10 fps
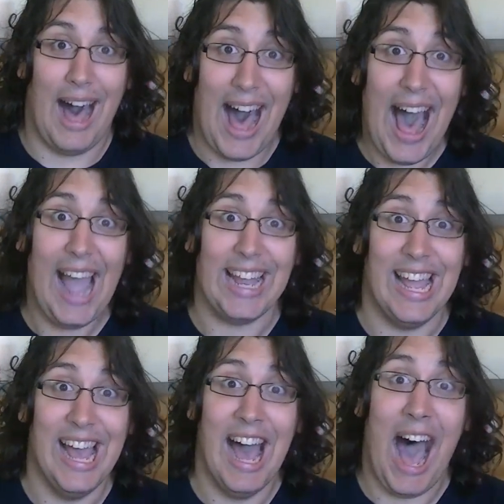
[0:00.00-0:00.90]
Hi,
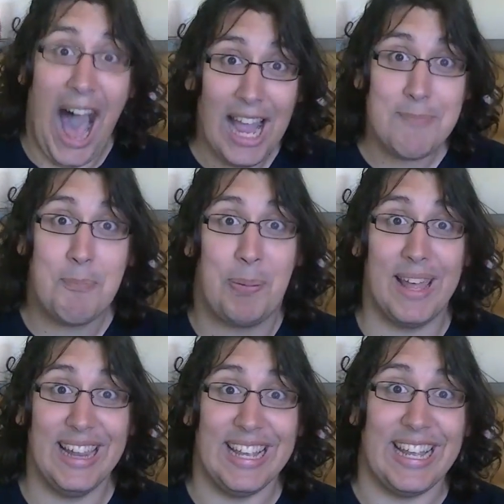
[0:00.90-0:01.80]
I'm
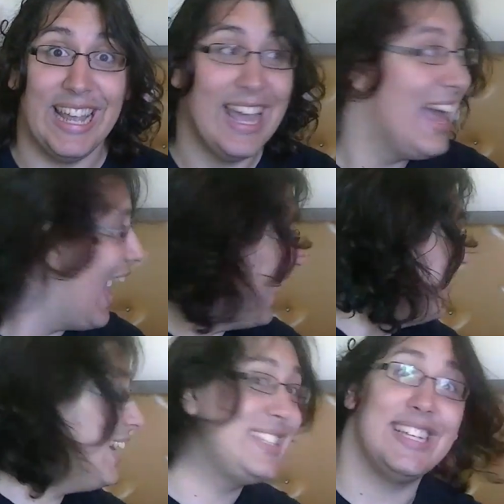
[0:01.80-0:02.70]
Billy, and
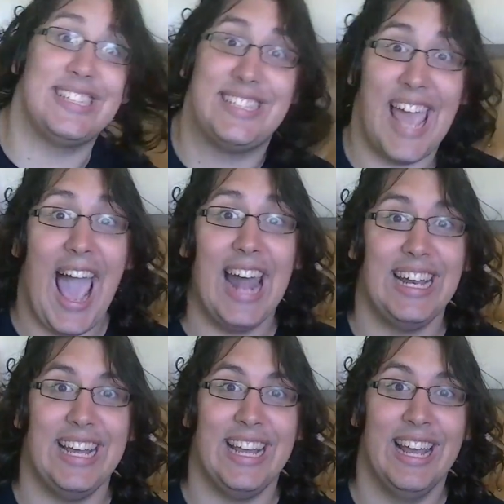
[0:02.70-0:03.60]
this is
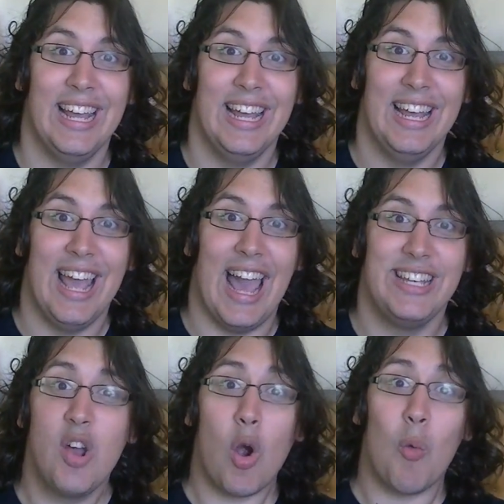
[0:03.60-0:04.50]
Daddy. Hello.
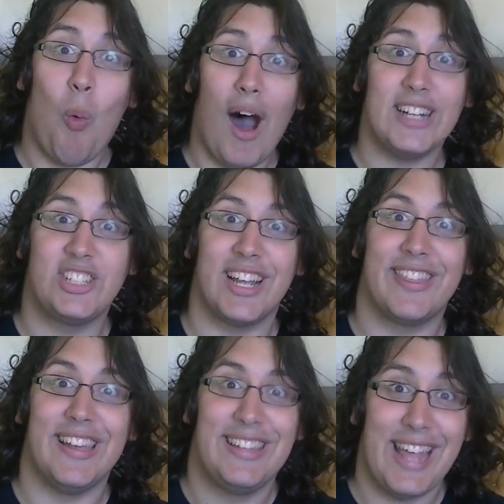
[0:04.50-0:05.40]
And you're
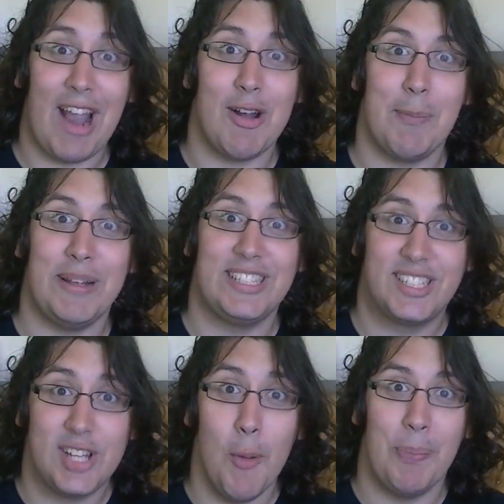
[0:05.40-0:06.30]
watching the Dare to Be
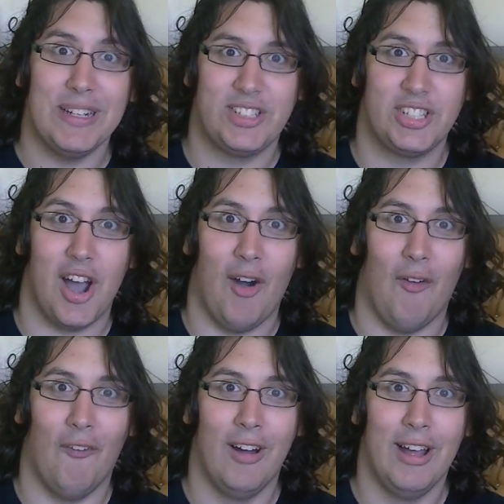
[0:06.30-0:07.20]
Stupid
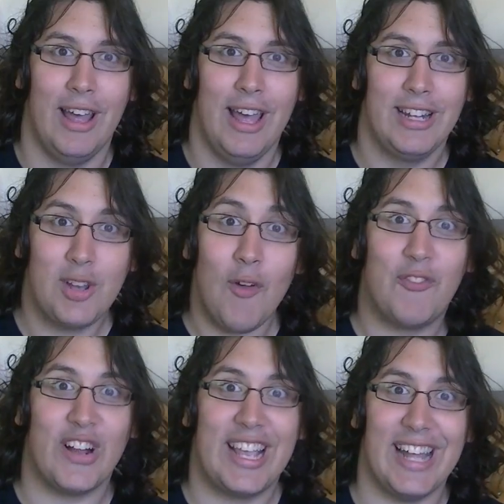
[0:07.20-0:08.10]
Show. Don't
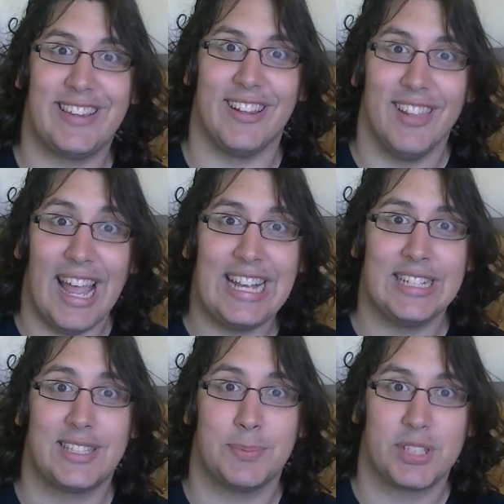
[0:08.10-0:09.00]
forget to like
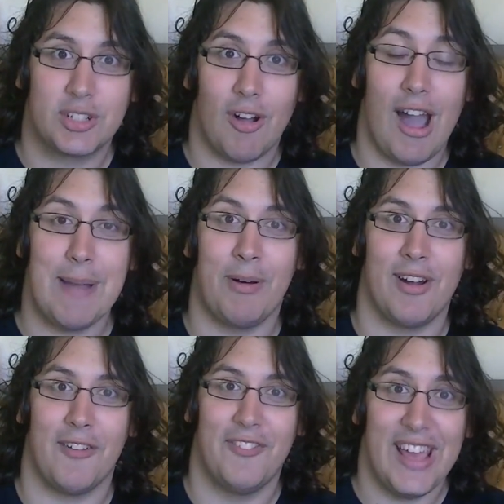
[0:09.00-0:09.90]
and subscribe
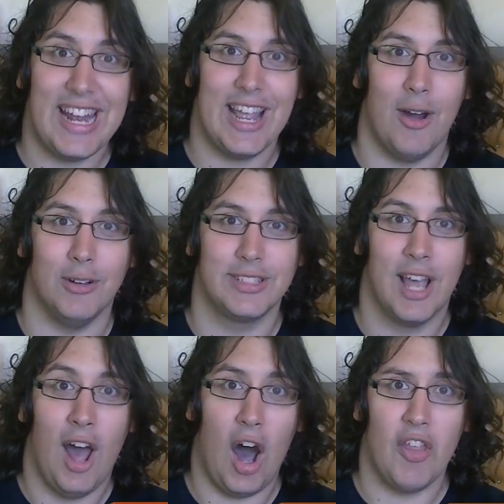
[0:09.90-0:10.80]
on our videos,
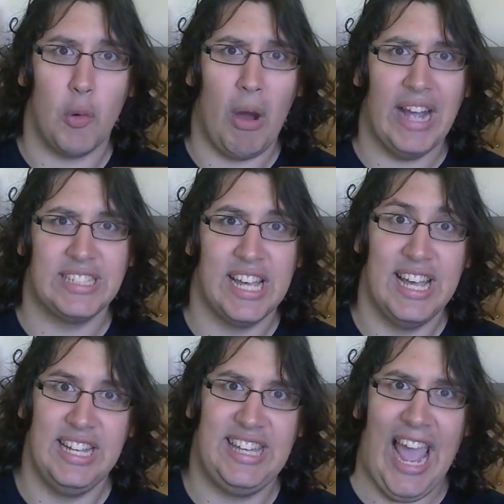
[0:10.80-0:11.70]
otherwise
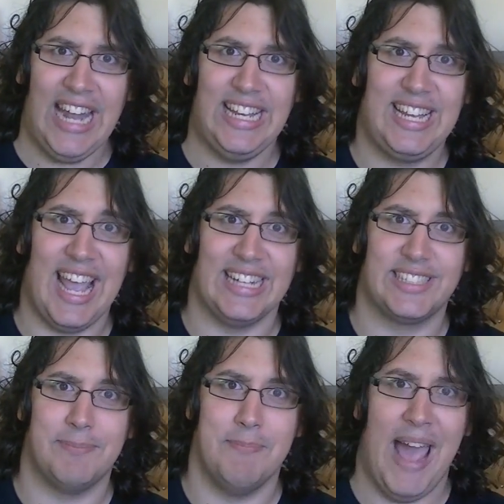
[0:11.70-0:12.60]
Daddy
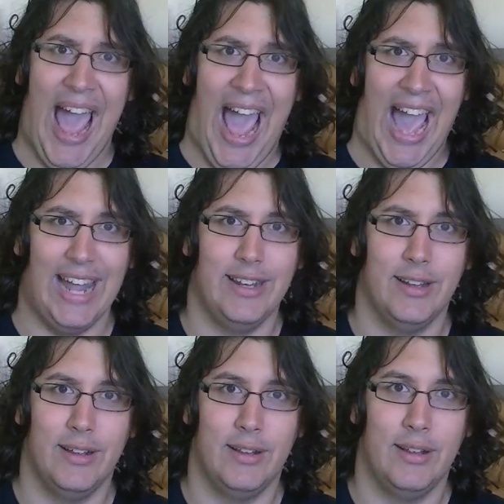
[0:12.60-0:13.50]
gets
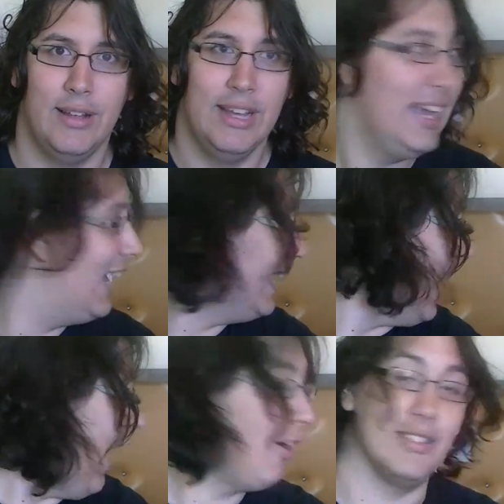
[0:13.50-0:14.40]
mad. I do? He
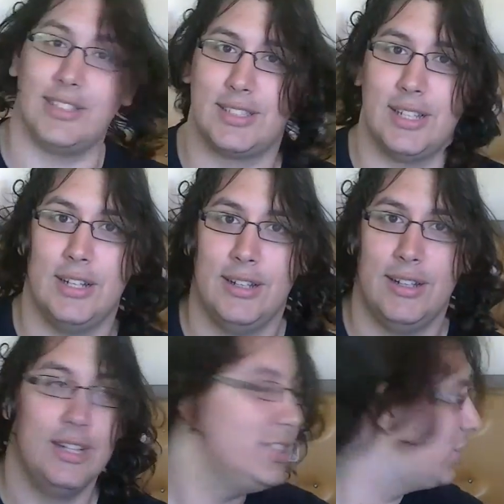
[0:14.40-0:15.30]
yells.
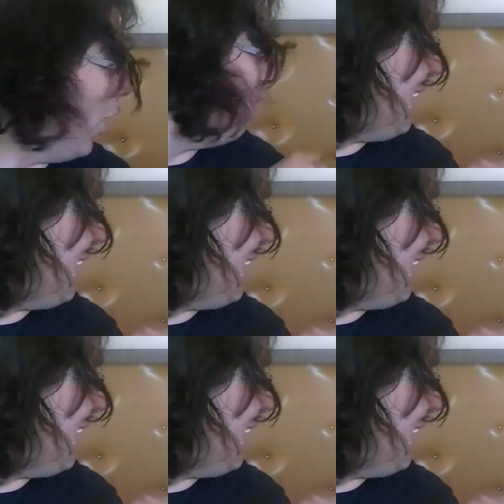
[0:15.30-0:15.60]
Yes. Show